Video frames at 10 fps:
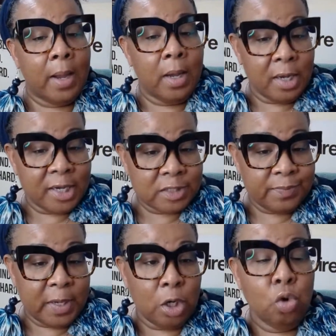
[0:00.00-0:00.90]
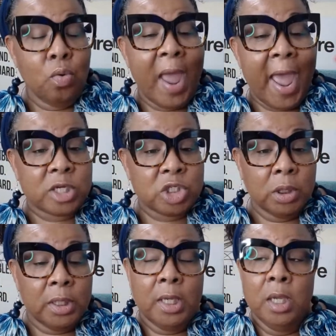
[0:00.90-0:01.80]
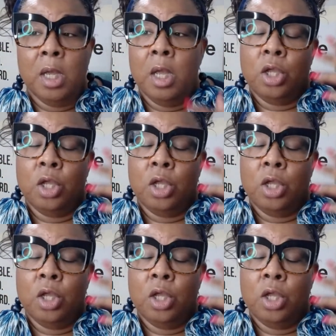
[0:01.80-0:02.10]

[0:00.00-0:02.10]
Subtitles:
husband who actually,